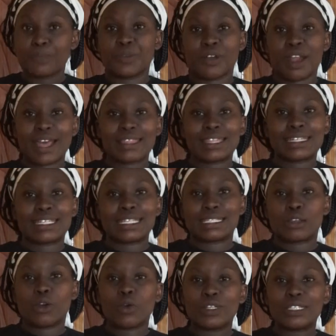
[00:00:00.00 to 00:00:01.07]
bra that
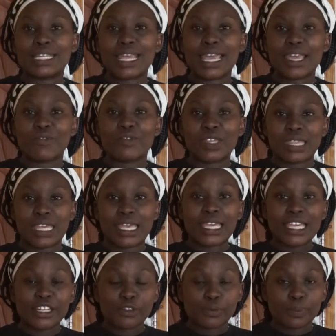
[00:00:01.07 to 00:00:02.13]
is holding everything into